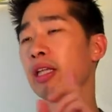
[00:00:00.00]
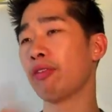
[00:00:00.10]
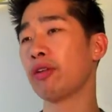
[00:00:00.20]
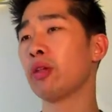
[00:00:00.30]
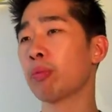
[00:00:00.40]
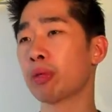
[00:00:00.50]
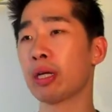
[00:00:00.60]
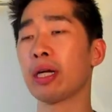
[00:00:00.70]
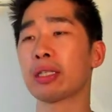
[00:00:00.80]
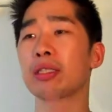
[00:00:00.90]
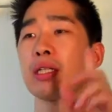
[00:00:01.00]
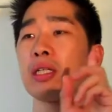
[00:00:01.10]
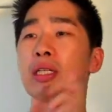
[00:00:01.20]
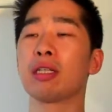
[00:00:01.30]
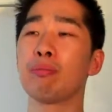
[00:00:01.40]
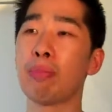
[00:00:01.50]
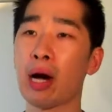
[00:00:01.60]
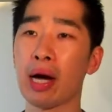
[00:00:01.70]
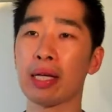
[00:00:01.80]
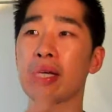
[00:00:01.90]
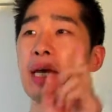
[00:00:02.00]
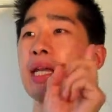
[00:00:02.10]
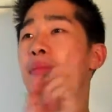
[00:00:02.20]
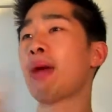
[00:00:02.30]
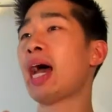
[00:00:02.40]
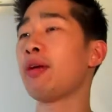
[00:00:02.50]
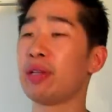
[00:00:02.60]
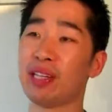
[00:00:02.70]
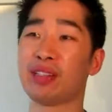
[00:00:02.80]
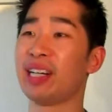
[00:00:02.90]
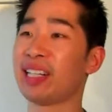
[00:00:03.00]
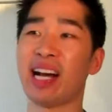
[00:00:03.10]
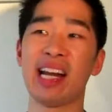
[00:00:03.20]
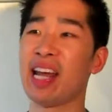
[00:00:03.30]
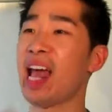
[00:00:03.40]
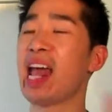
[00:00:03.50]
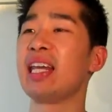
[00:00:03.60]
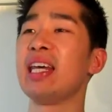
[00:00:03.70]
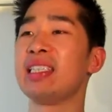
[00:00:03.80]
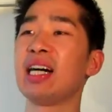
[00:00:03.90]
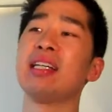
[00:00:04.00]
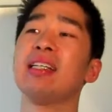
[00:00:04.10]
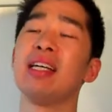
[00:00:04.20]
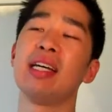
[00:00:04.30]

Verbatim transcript: They view the product, click on buy, and then pay with a credit card, and they're done.